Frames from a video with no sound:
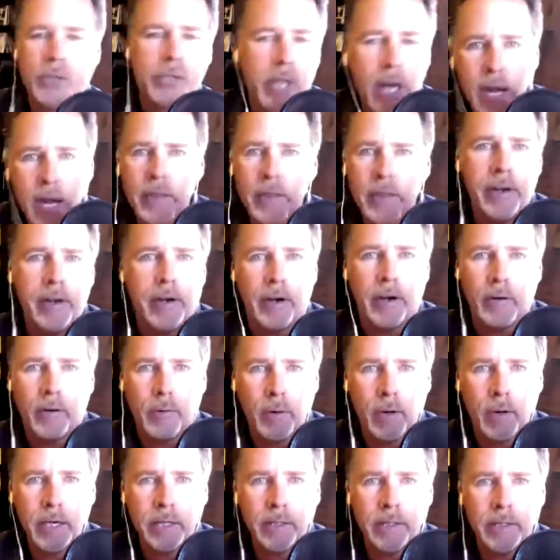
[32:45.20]
don't stay
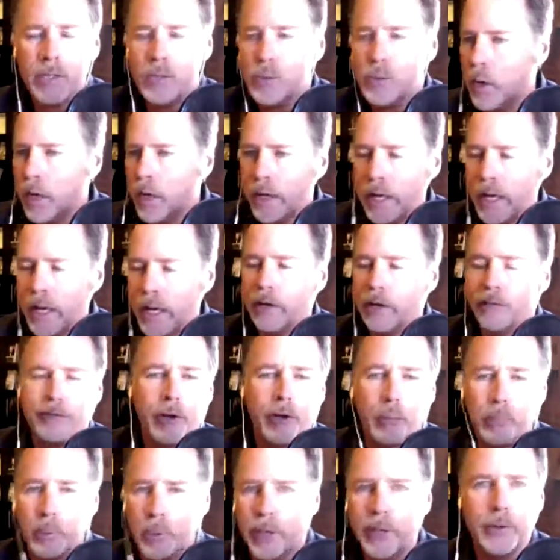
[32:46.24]
there, right? That's why
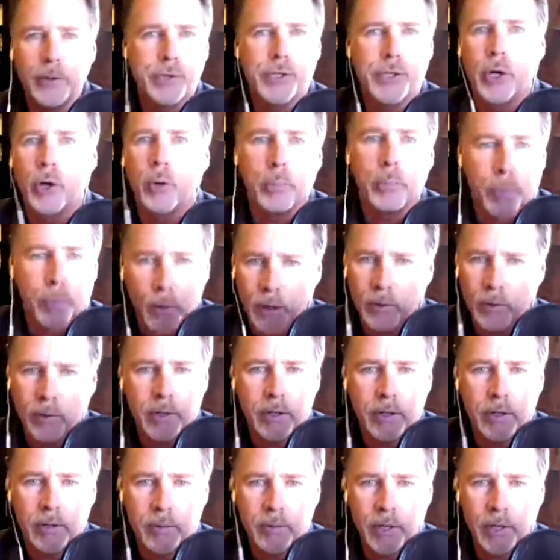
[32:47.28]
NFL players go
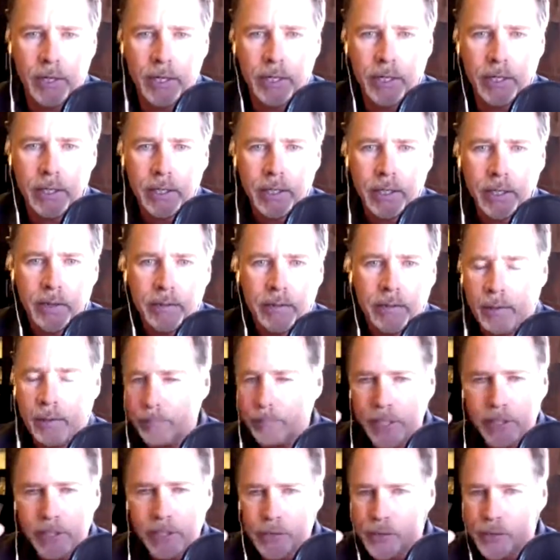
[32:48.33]
broke, right? That